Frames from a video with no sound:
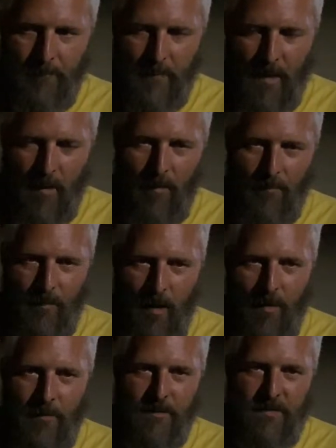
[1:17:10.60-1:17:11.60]
You know,
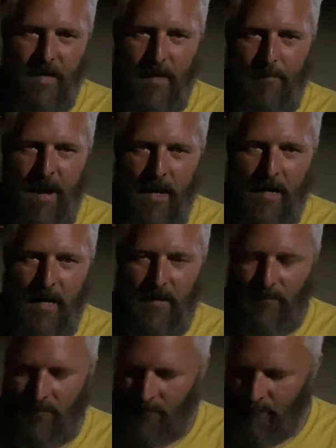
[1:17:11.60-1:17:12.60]
all those 10
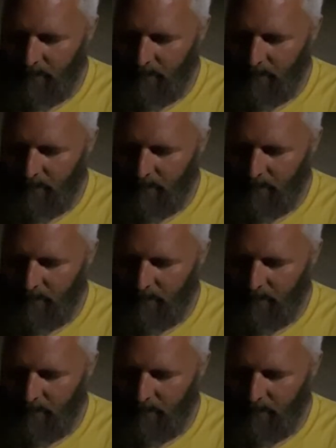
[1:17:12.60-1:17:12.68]
mandates.